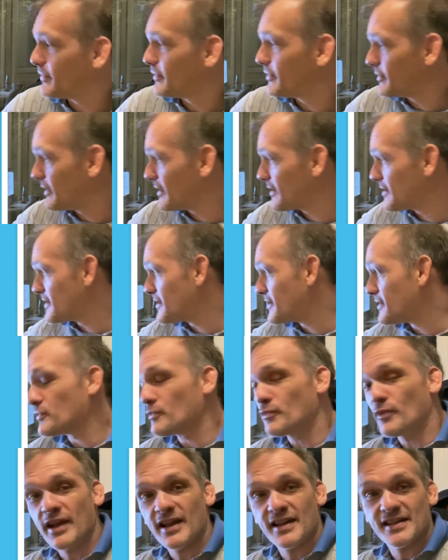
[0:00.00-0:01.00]
I'd like to
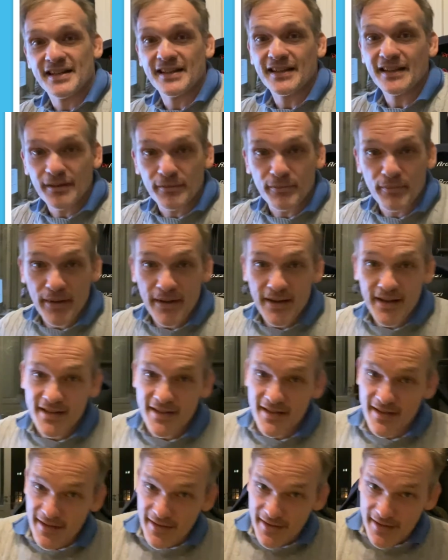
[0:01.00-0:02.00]
raise a little beer
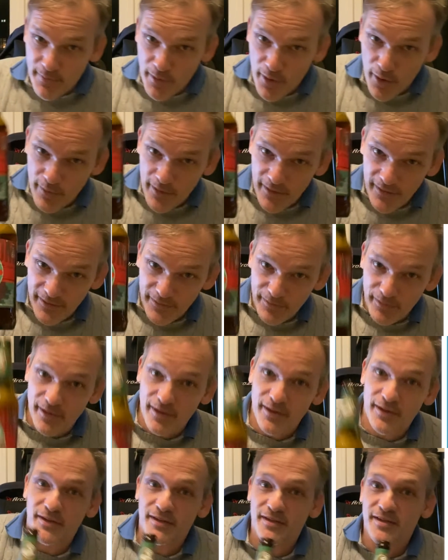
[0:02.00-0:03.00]
to this moment
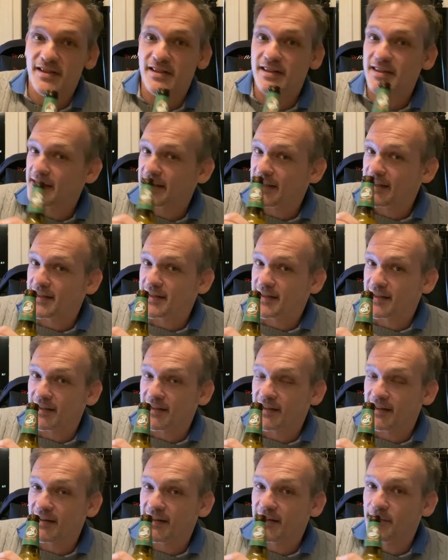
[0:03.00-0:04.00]
because it's late
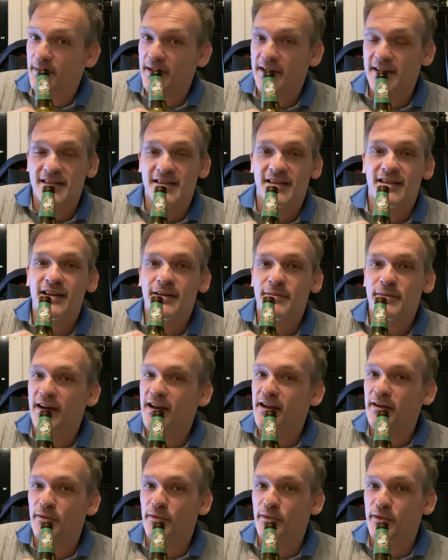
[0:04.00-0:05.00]
Sunday night my time.
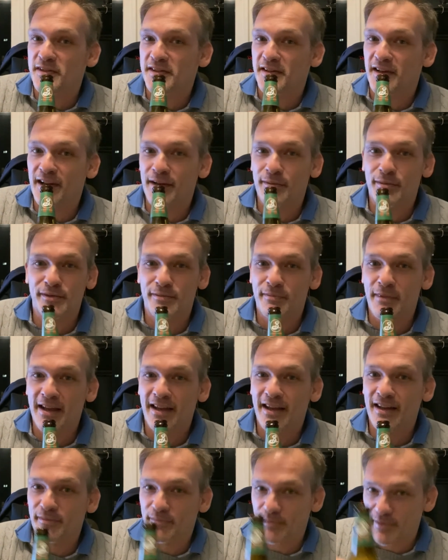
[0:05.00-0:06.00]
I was unable to
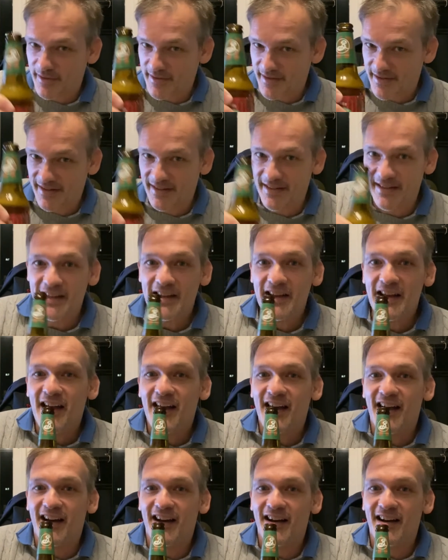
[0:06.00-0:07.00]
make it, but
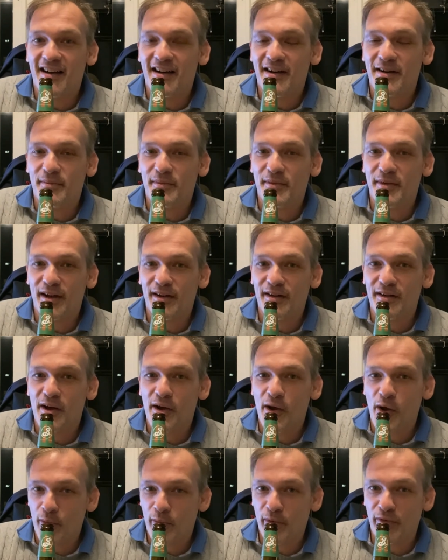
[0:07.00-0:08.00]
I
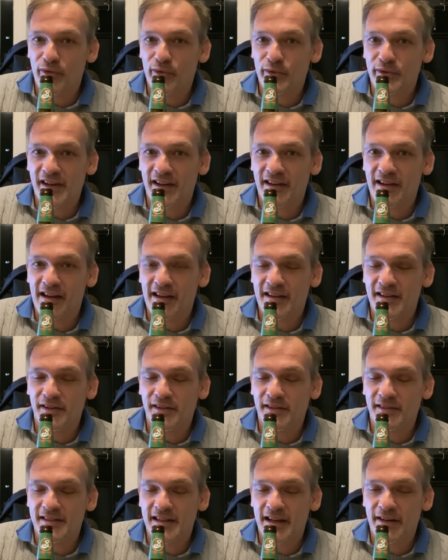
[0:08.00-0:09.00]
hope everyone
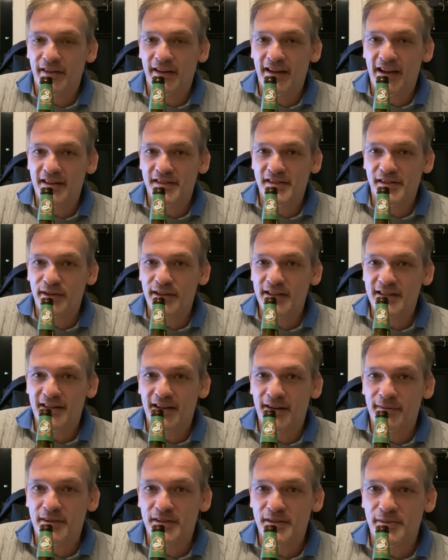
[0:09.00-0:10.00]
down there has a great
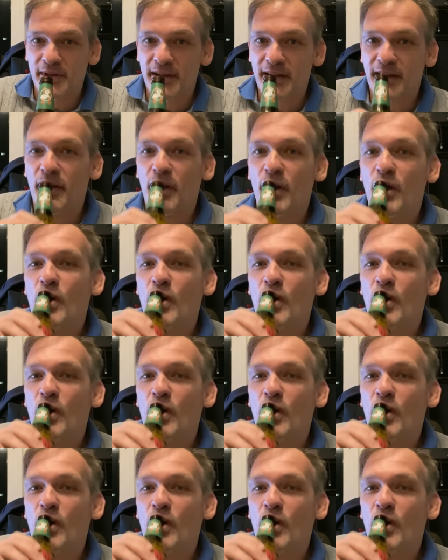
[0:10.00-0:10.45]
time this week.